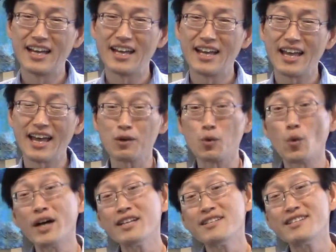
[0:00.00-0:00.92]
and
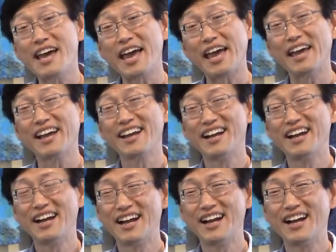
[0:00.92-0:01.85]
one day
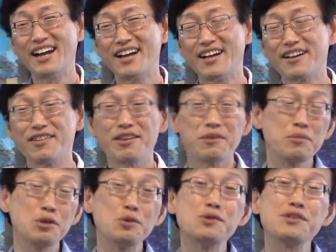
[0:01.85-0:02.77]
the
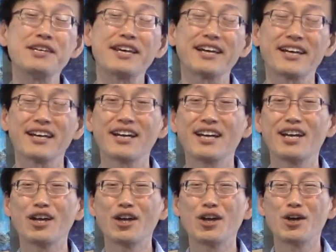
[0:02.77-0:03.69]
music
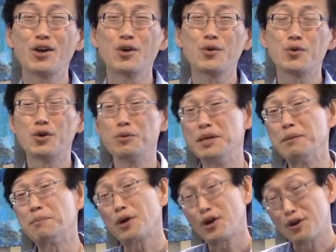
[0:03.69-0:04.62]
will be
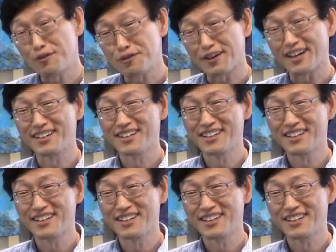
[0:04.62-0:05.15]
perfect.